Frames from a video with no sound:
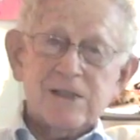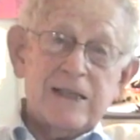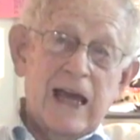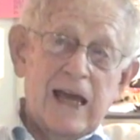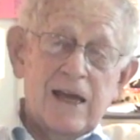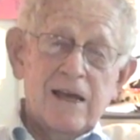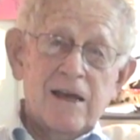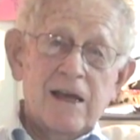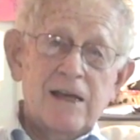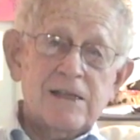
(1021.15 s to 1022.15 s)

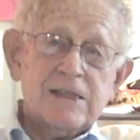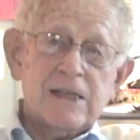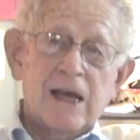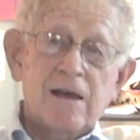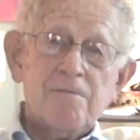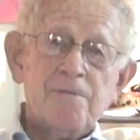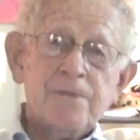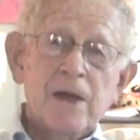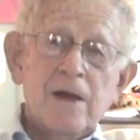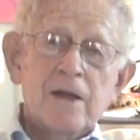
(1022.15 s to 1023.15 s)
today is there
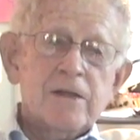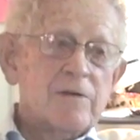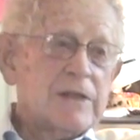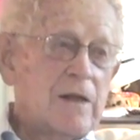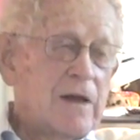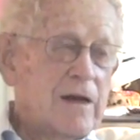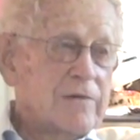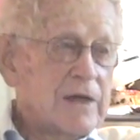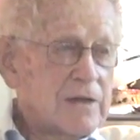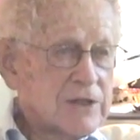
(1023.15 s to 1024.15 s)
was a
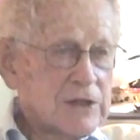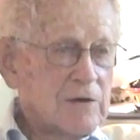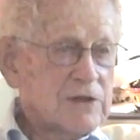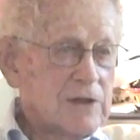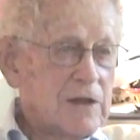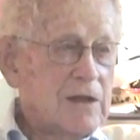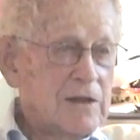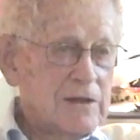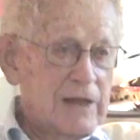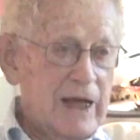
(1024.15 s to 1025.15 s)
real social
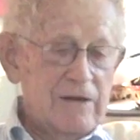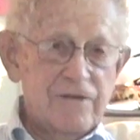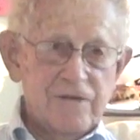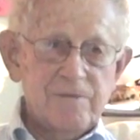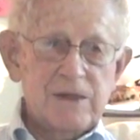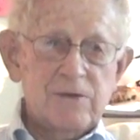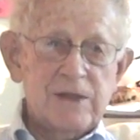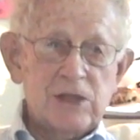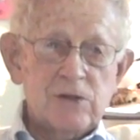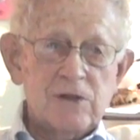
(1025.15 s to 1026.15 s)
life
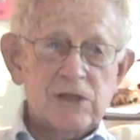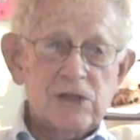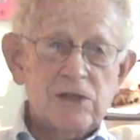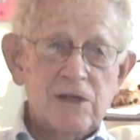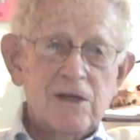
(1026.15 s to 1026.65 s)
between the Jewish,